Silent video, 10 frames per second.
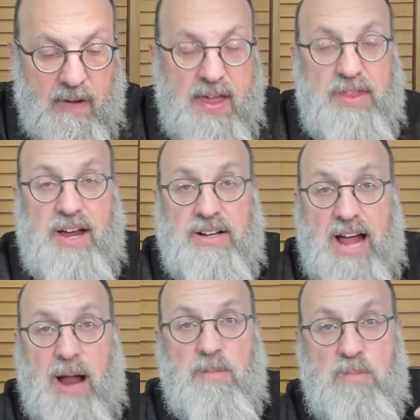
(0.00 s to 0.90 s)
They're
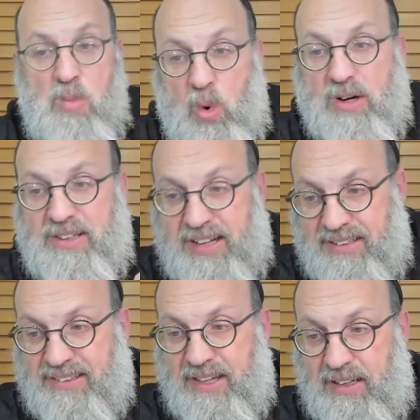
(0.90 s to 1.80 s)
not more
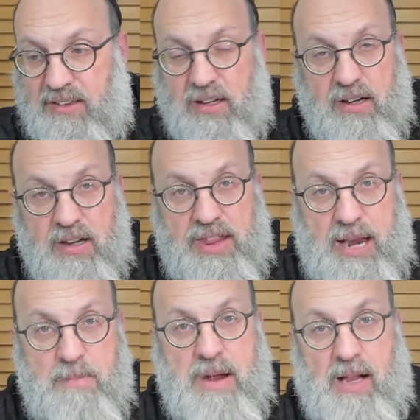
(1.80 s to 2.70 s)
distant than
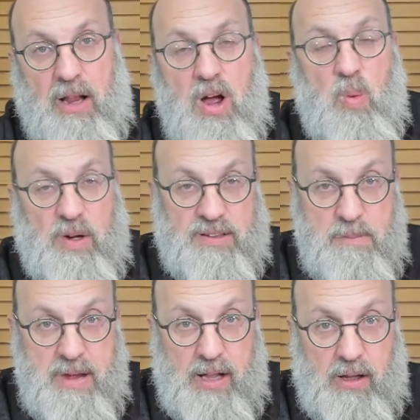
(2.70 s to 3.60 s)
a mil. What's a
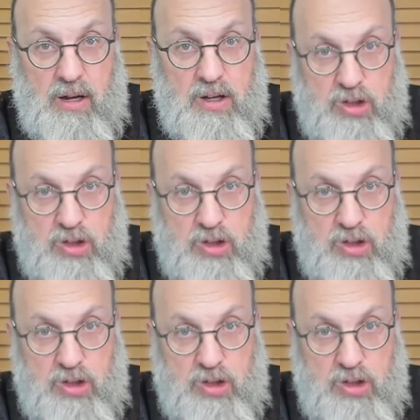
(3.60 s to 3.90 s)
mil?